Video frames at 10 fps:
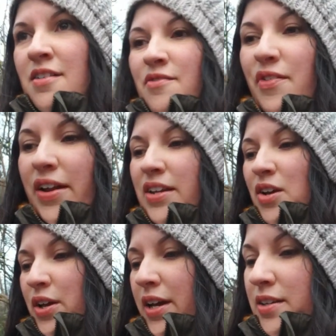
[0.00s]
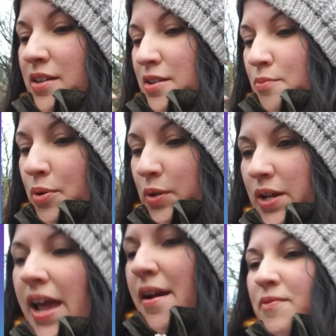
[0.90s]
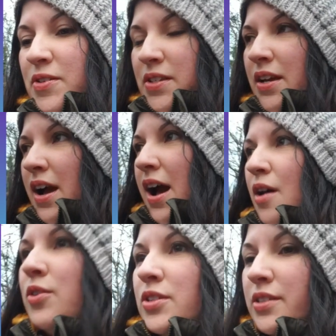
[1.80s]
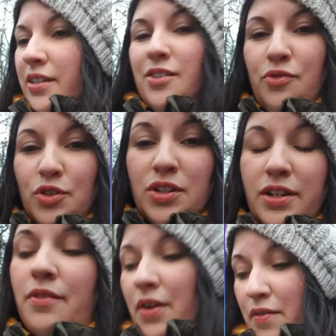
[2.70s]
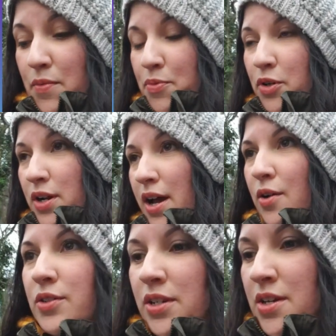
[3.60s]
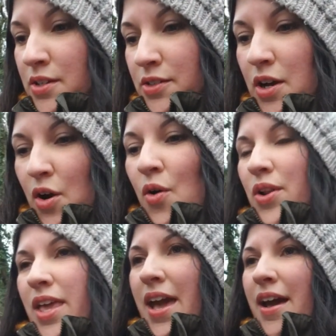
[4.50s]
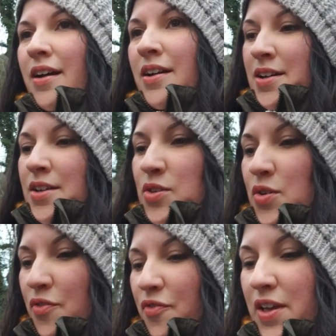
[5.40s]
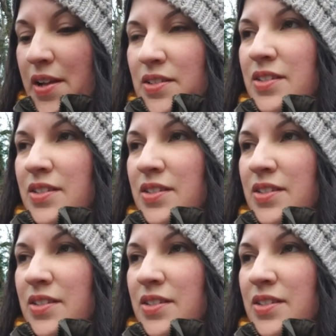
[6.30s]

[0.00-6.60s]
when you can put everything out that you would never ever put out the whole year. You feel